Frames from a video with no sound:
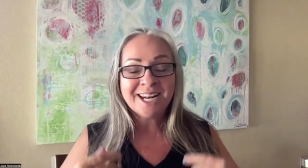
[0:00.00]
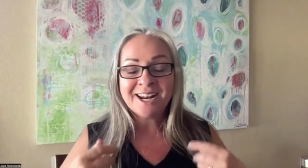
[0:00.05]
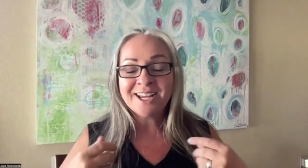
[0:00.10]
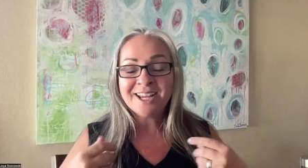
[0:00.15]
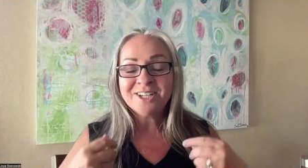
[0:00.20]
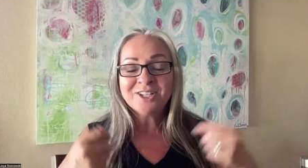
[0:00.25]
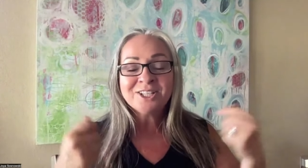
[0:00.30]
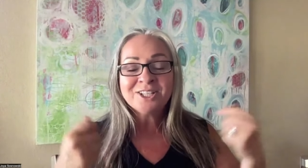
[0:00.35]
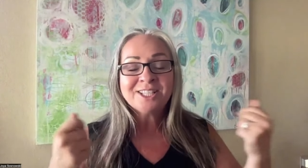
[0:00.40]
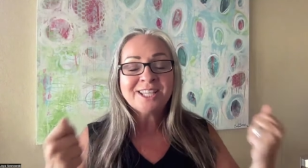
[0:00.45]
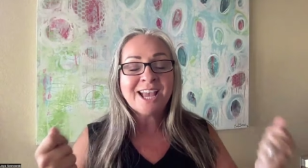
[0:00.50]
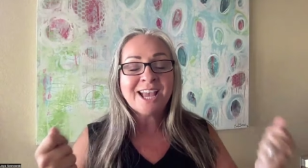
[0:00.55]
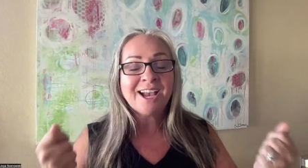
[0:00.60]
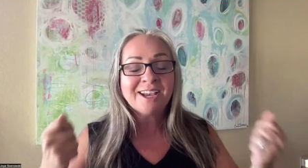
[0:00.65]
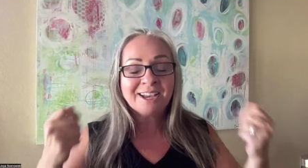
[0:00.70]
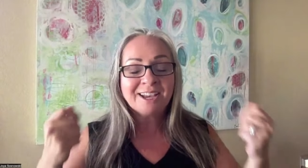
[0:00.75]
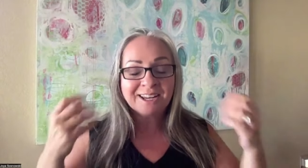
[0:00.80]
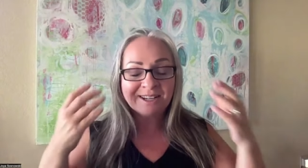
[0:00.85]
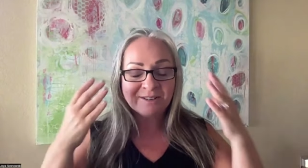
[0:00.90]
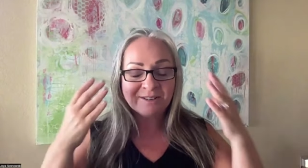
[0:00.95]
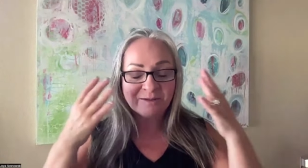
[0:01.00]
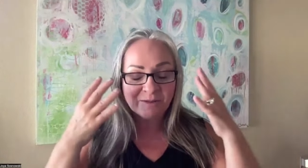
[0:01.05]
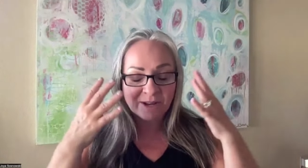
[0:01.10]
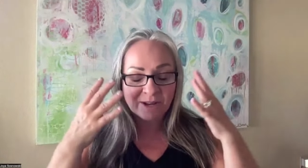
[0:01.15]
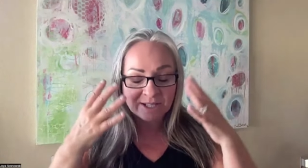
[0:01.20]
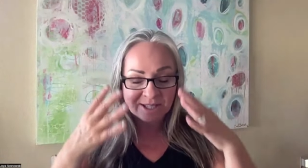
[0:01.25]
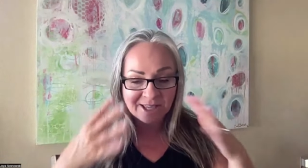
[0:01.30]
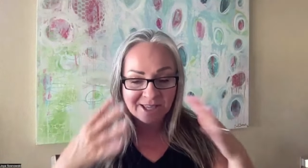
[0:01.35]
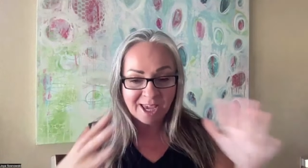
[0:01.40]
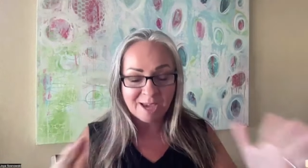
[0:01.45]
And I just sat and
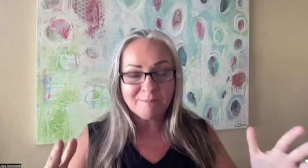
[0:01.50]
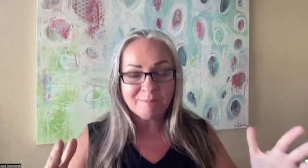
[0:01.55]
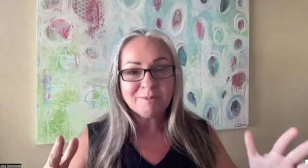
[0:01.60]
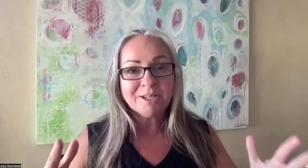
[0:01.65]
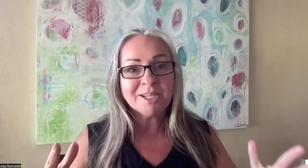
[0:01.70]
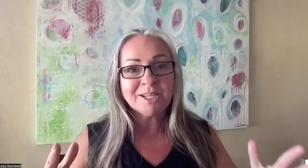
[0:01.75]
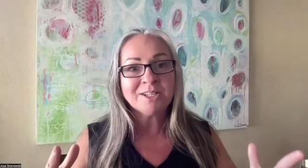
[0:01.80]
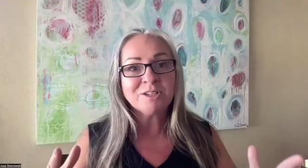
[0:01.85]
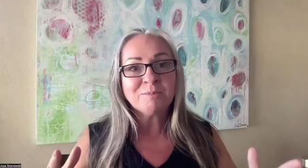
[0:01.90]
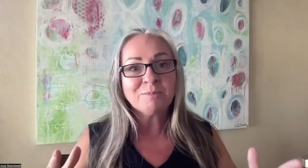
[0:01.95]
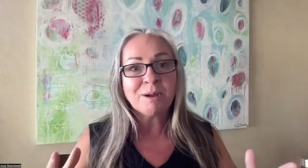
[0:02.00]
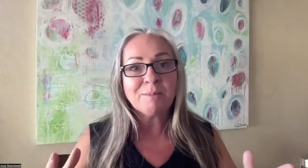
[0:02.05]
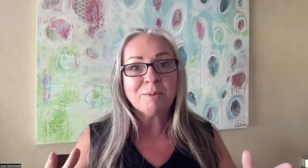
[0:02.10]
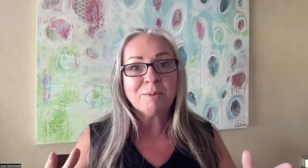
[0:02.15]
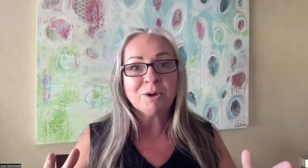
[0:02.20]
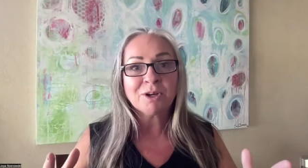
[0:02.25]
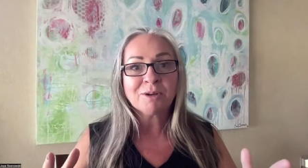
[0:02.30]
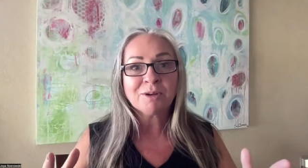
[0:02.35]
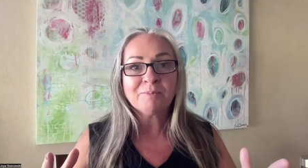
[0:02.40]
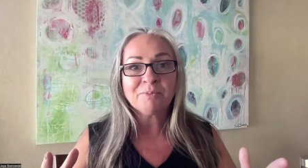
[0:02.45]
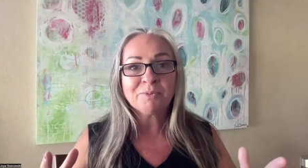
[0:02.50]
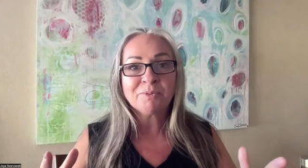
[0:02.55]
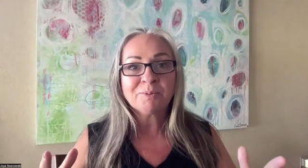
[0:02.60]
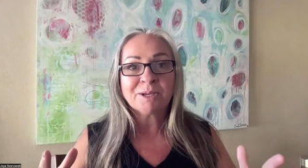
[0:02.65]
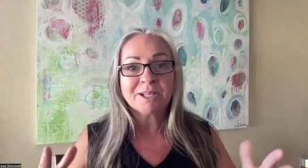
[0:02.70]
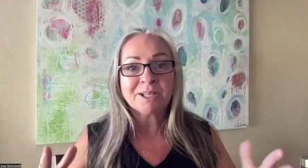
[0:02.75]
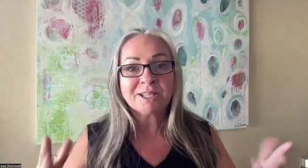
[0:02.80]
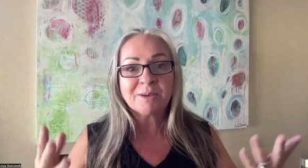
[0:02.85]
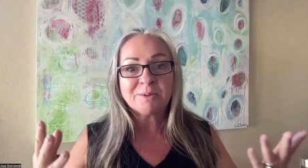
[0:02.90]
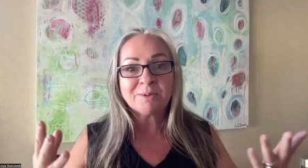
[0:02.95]
escaped into my book
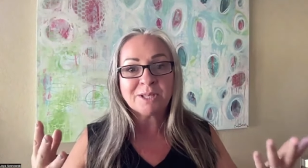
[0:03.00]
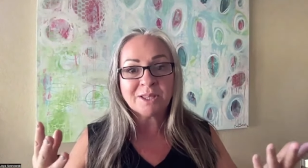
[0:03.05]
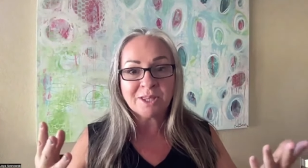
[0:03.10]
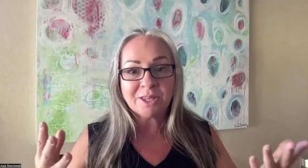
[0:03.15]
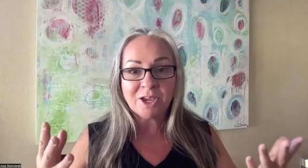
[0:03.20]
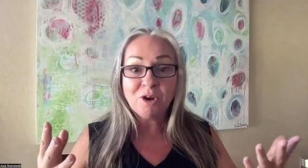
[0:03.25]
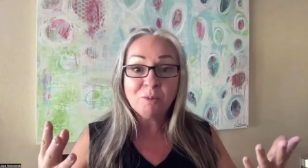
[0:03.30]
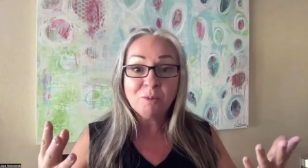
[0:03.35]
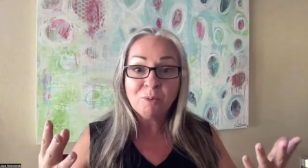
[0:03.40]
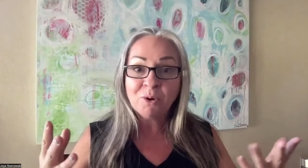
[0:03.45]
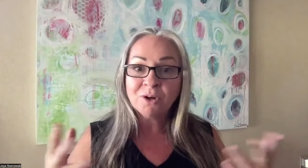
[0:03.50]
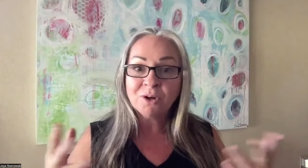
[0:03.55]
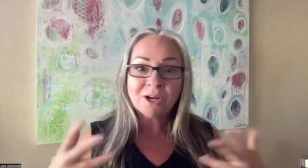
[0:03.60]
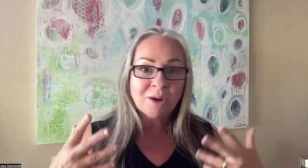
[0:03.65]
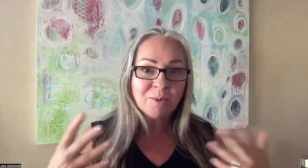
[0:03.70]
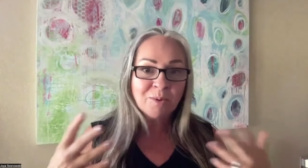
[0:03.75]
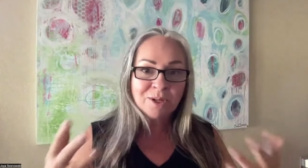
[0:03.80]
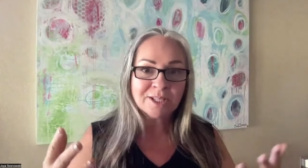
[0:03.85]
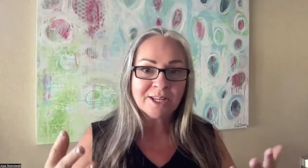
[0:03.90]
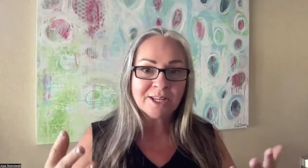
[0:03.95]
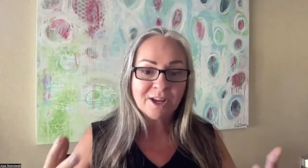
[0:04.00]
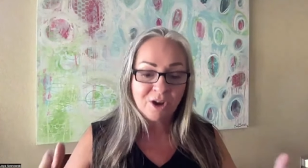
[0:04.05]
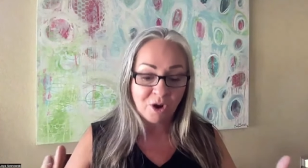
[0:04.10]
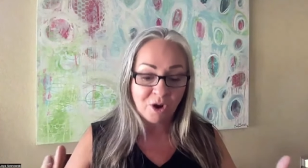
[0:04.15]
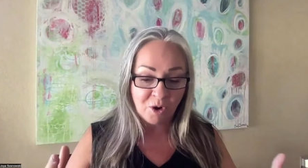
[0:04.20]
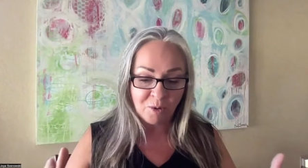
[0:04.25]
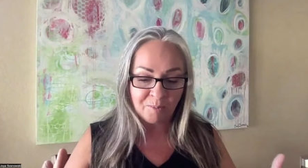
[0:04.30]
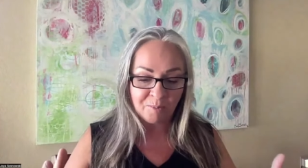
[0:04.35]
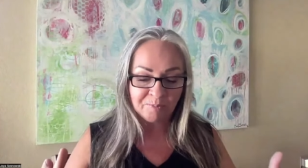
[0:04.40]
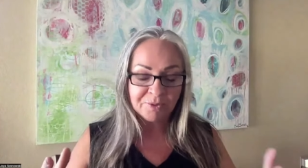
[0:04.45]
because I was at the airport and I wasn't at
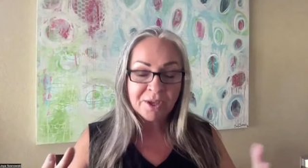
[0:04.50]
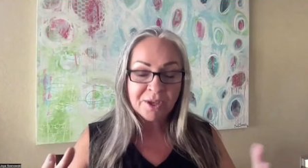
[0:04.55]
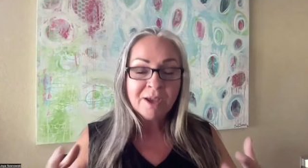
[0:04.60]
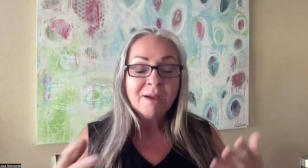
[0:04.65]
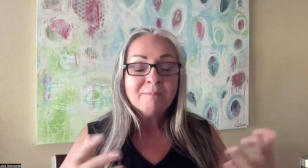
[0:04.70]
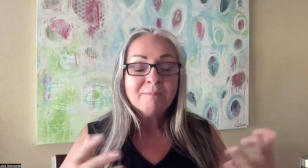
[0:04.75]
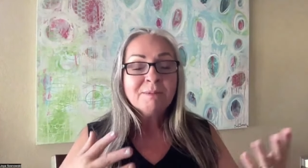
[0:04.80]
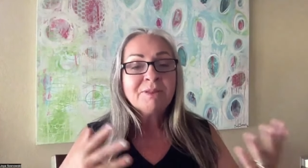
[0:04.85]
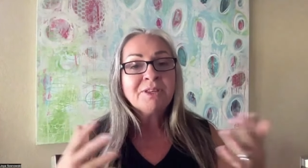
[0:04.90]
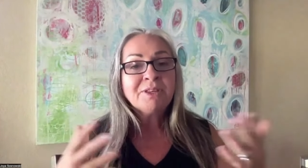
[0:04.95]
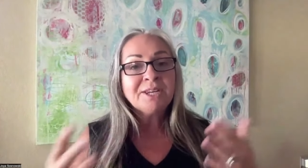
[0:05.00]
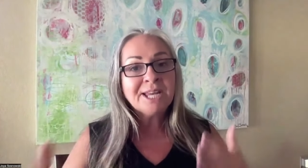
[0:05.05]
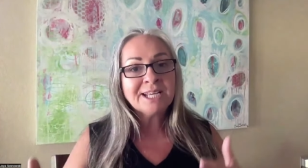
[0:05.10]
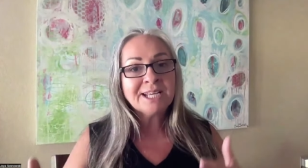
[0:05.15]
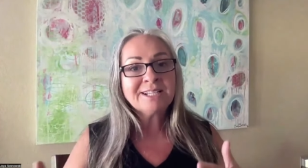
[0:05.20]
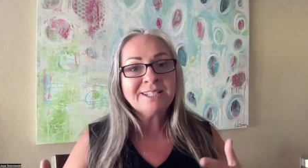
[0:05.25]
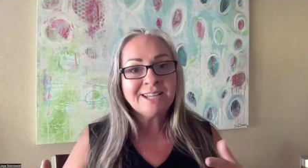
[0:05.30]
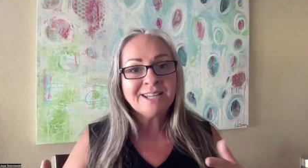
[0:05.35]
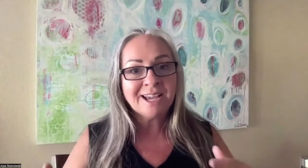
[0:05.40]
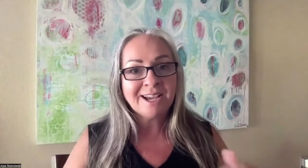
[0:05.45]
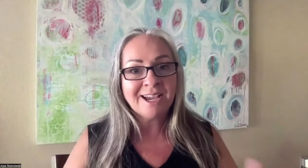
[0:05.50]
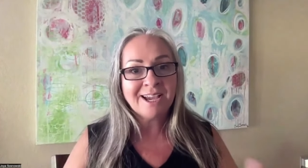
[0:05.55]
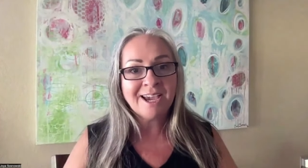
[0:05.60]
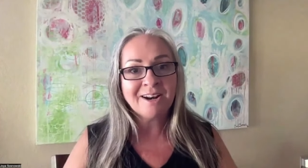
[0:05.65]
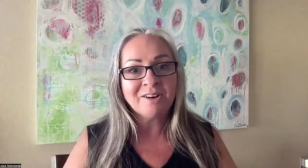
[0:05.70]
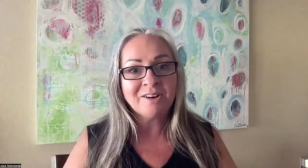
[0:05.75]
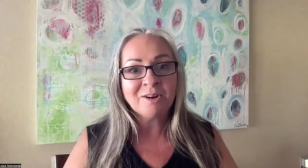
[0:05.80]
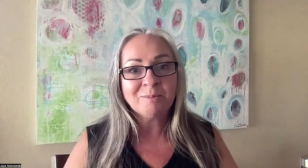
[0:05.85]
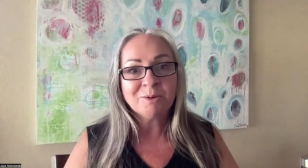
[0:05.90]
home. But the next day, I had an